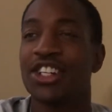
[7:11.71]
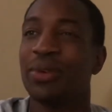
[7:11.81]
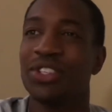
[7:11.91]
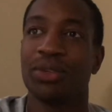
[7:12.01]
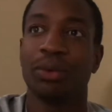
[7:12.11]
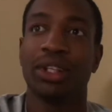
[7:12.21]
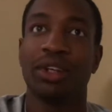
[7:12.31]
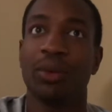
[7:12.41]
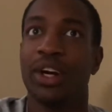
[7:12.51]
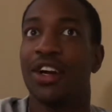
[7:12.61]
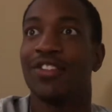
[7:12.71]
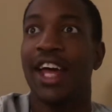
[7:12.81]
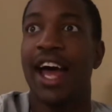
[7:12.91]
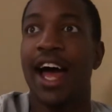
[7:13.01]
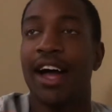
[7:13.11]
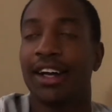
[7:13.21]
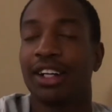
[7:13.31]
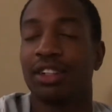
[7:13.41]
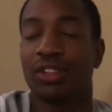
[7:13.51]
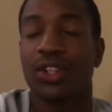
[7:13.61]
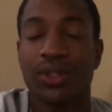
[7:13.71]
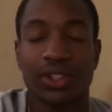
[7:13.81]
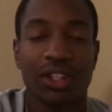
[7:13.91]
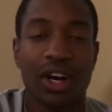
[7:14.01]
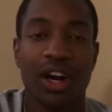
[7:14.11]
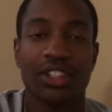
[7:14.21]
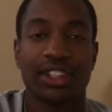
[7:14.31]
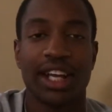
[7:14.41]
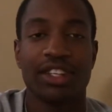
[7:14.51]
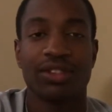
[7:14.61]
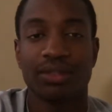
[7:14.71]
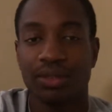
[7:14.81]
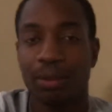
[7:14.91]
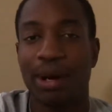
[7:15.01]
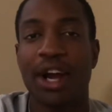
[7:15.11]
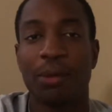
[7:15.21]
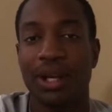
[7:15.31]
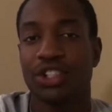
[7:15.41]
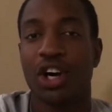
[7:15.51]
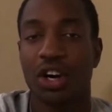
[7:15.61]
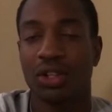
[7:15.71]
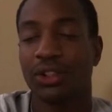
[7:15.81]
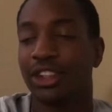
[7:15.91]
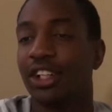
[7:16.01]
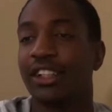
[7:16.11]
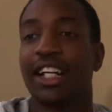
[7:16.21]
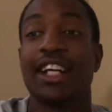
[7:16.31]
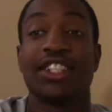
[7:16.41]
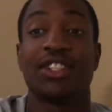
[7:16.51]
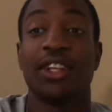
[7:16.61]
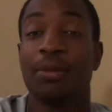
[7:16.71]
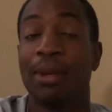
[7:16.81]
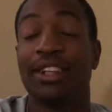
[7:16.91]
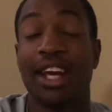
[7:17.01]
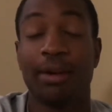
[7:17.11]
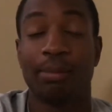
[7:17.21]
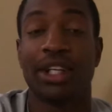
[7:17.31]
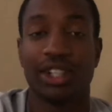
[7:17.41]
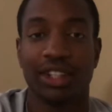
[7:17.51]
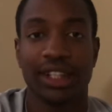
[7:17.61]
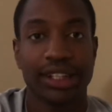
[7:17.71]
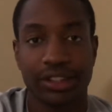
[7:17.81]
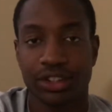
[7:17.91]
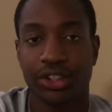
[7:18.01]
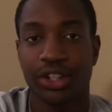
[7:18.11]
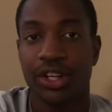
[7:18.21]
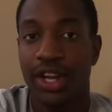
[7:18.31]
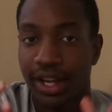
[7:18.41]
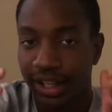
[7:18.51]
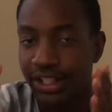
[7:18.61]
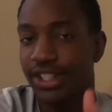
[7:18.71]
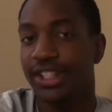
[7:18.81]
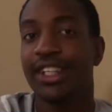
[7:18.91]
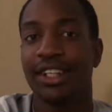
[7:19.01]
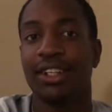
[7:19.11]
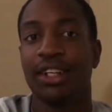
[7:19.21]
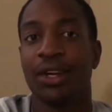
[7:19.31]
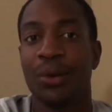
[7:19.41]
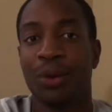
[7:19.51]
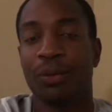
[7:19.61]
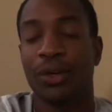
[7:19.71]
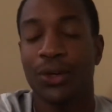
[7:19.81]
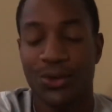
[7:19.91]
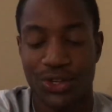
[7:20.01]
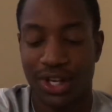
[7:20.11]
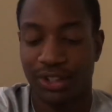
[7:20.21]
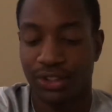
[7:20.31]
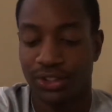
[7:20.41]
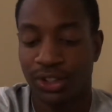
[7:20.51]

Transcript: She wasn't really aware of that closing cost that the buyer pays all closing costs. I just didn't make that abundantly clear to her because she didn't work with wholesalers.